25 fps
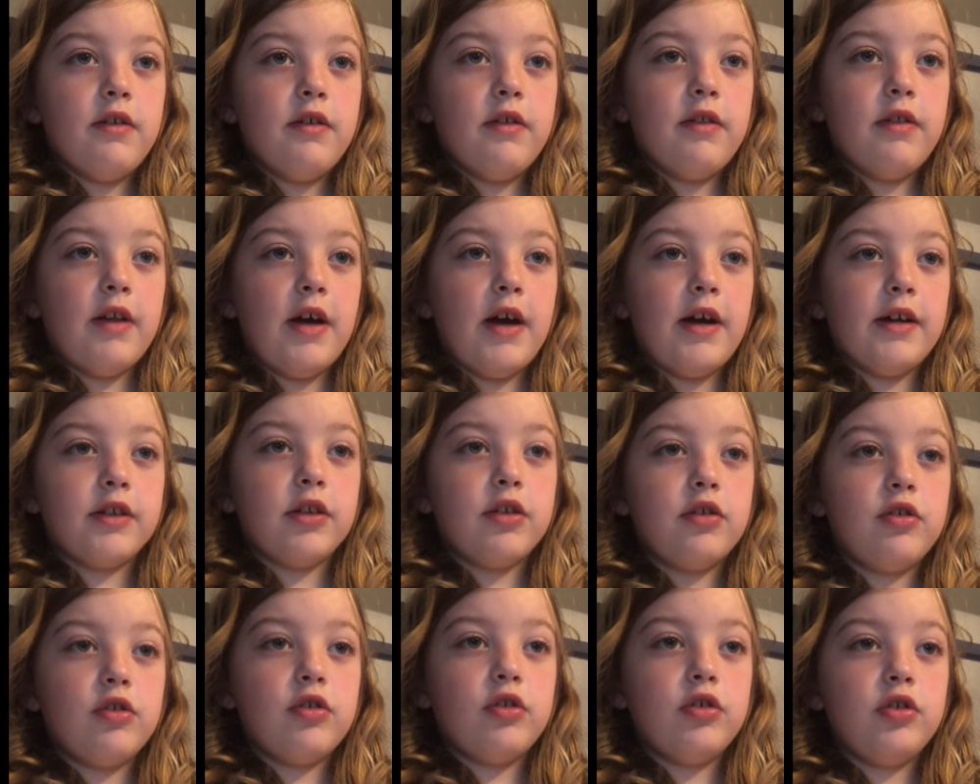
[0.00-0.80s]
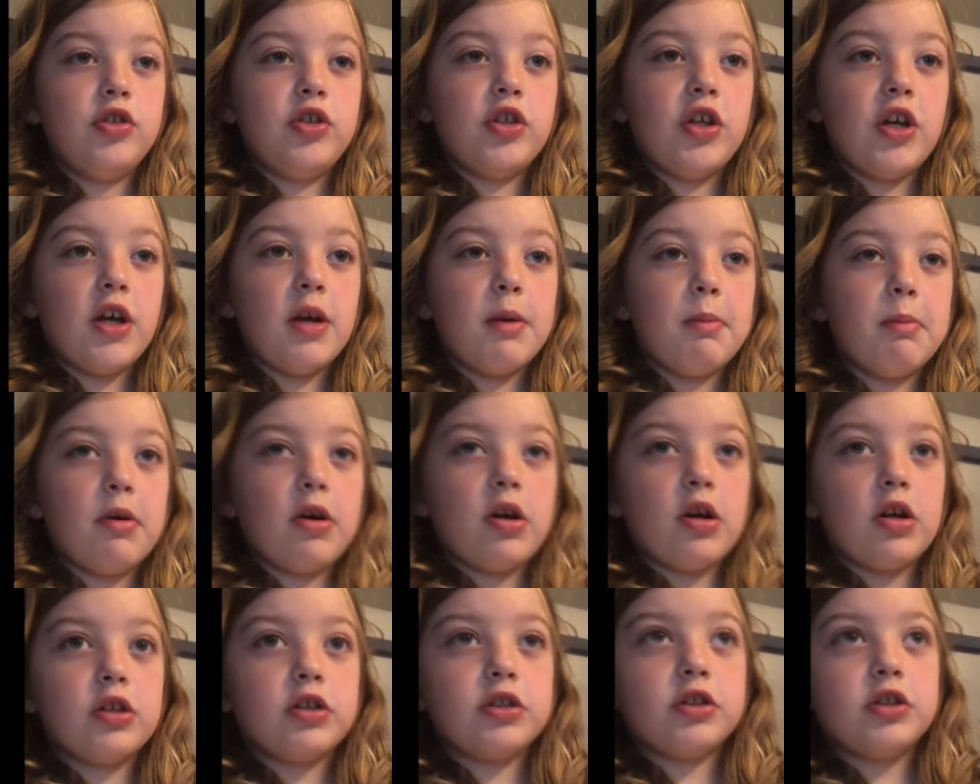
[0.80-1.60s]
Not good Jacob
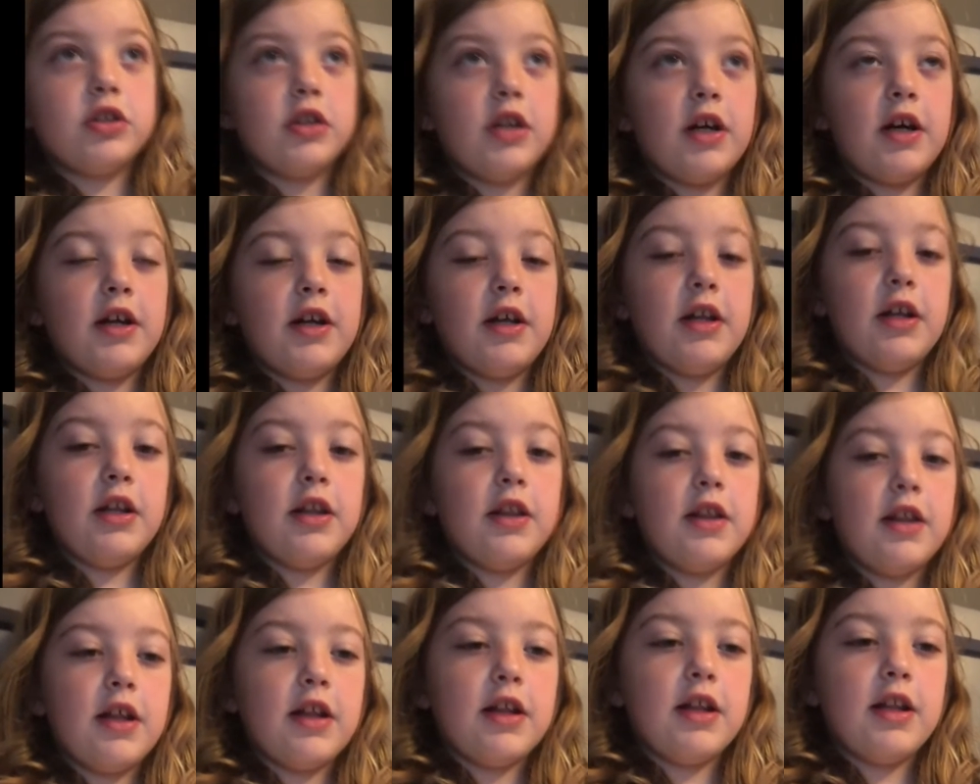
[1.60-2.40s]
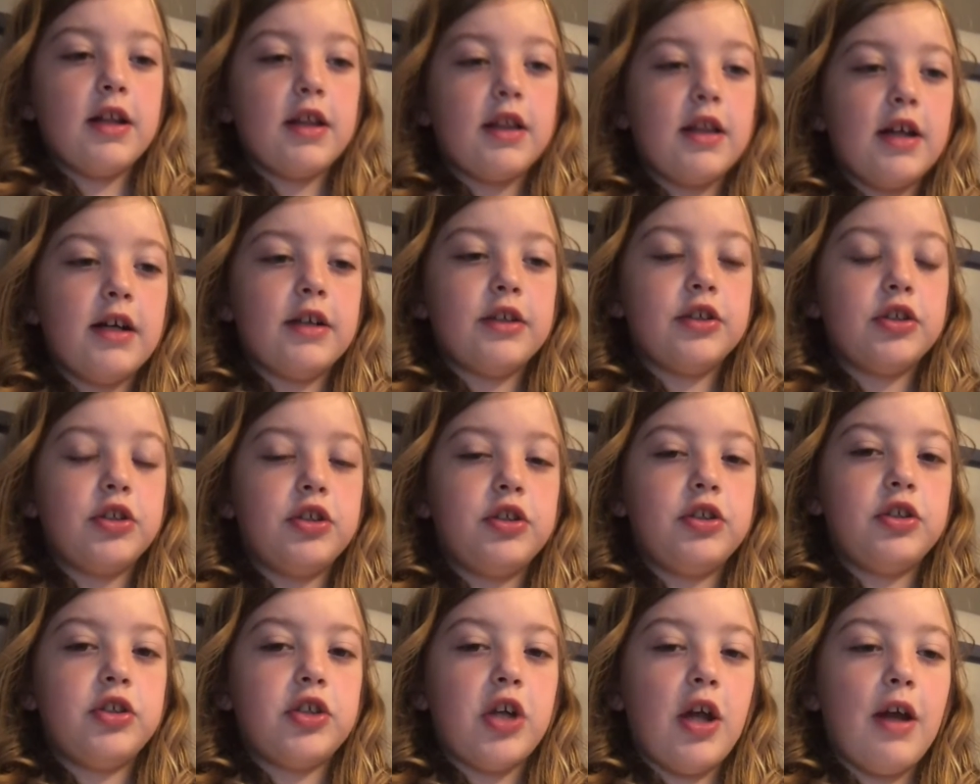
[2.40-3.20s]
Arts, not anything like that, just
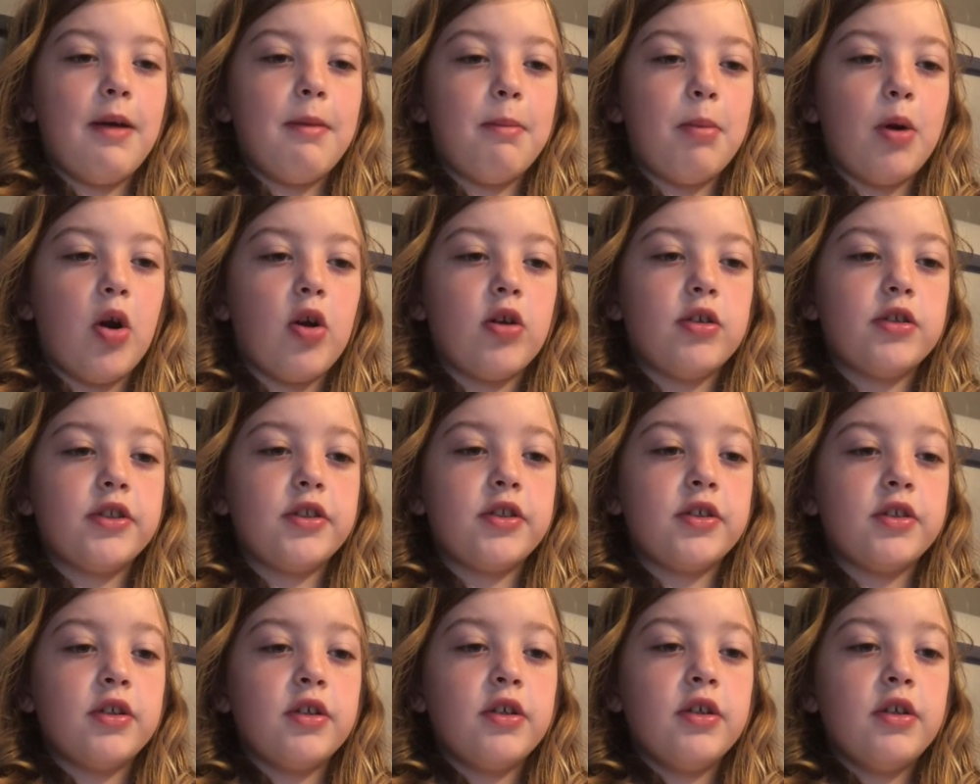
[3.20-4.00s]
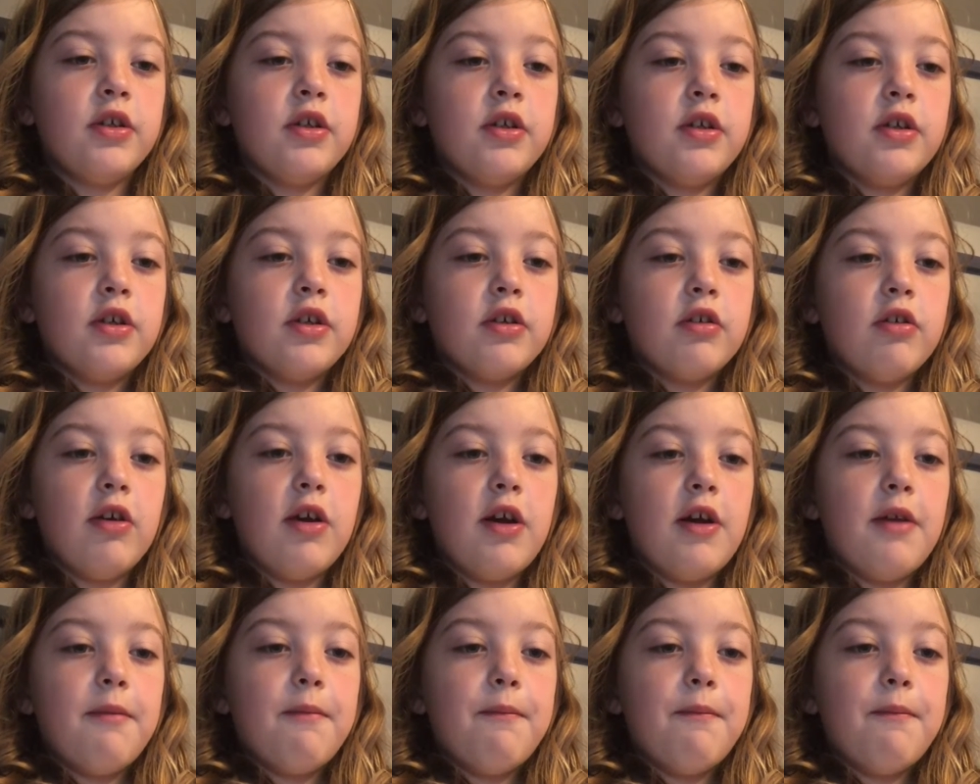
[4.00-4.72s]
Jacob Arts created.